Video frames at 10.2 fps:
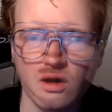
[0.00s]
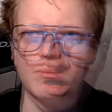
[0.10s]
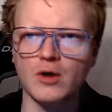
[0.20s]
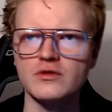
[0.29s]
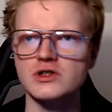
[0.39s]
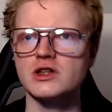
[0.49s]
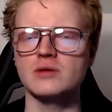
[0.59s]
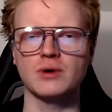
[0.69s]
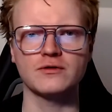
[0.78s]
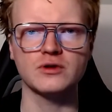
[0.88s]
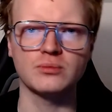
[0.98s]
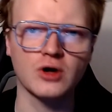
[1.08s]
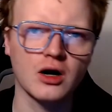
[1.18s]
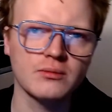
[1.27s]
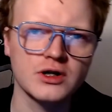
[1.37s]
Obviously the buff to
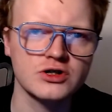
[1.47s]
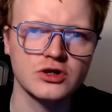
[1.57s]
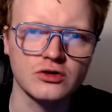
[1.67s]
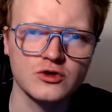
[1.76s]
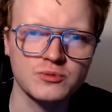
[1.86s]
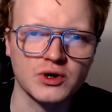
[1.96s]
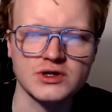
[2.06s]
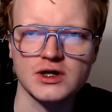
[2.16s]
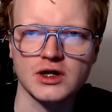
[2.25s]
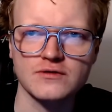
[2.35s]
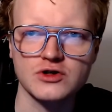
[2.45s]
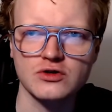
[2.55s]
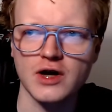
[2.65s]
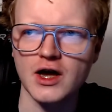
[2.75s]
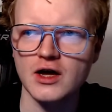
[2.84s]
Braum is huge because it gives you
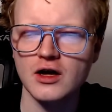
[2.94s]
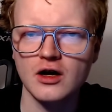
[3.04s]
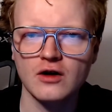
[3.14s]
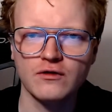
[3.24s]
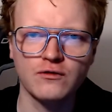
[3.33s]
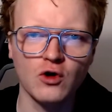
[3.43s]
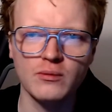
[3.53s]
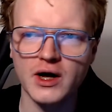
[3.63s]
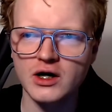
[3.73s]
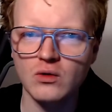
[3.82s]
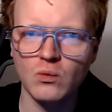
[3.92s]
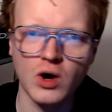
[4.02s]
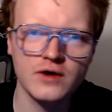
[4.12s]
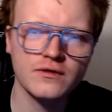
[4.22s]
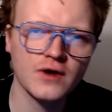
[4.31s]
a 4 mana
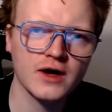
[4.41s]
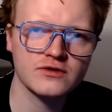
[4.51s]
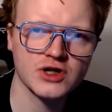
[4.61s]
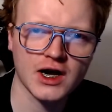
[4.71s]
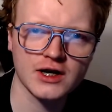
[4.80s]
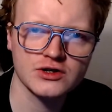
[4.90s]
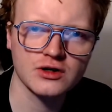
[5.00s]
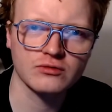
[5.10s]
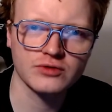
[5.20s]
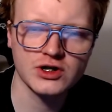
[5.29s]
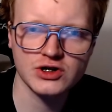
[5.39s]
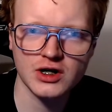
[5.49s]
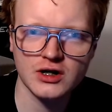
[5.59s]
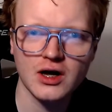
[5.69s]
1/5 challenger regen